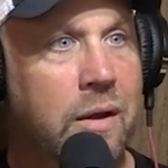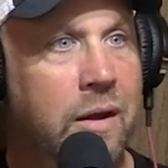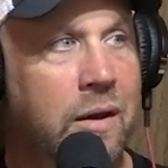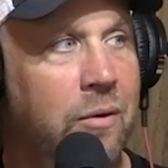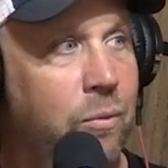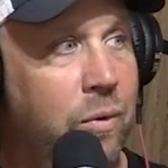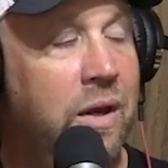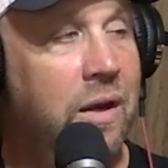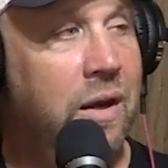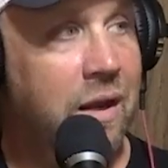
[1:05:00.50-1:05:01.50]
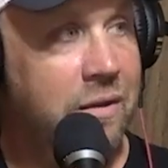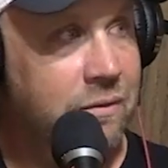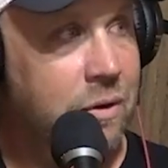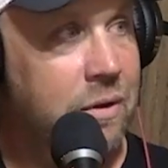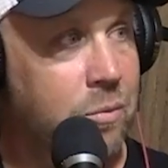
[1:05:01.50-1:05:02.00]
And we got
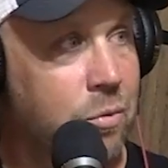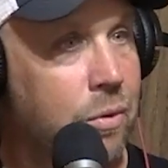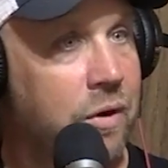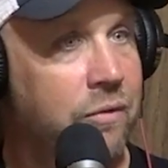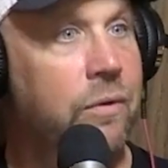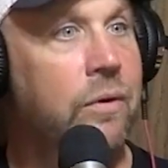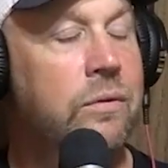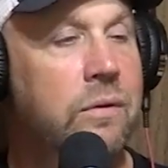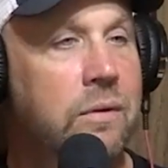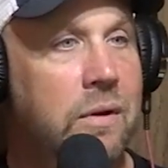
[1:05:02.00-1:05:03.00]
the very liberal one at first.